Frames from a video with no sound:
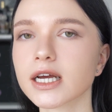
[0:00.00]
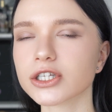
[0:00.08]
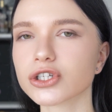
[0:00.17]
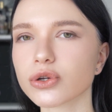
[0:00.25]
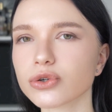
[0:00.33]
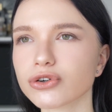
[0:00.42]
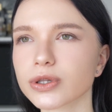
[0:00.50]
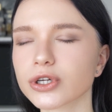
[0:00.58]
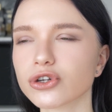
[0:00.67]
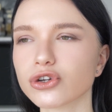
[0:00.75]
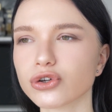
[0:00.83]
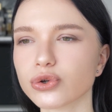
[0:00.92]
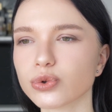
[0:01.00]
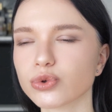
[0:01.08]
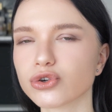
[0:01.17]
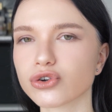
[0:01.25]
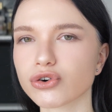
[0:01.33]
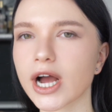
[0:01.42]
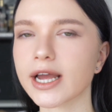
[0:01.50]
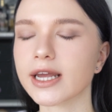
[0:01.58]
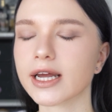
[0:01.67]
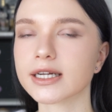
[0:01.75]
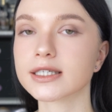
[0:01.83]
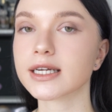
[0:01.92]
it's not really too dry
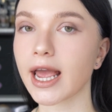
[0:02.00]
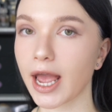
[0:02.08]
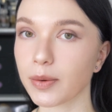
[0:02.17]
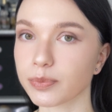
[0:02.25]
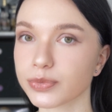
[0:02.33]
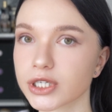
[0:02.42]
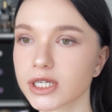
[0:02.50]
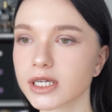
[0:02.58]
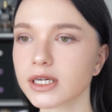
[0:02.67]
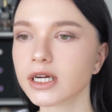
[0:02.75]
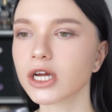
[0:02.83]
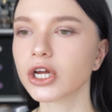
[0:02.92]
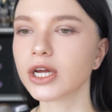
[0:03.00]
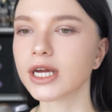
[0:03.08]
and empty.